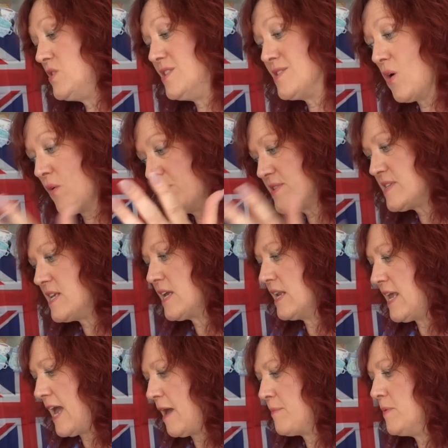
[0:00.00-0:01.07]
which is obviously
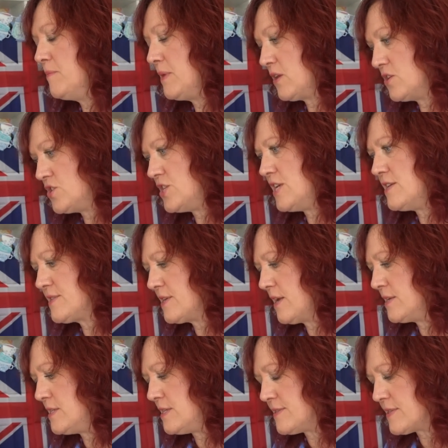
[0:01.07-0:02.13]
going to happen because she is
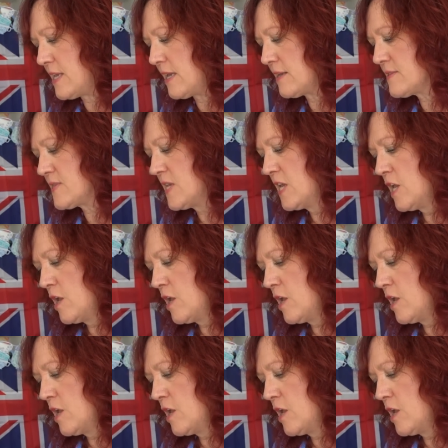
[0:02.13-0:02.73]
96.